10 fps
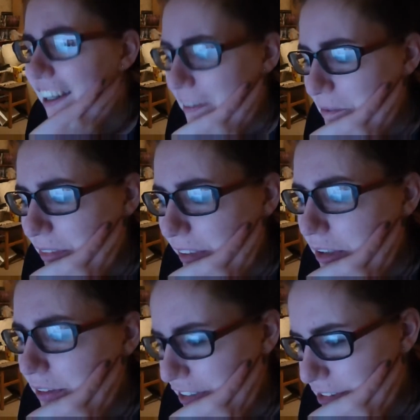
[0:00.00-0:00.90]

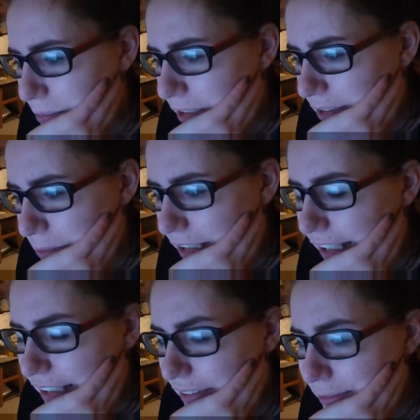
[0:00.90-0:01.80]
over this past
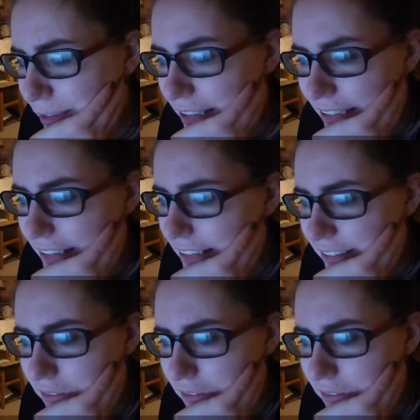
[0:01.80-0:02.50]
weekend I've spent like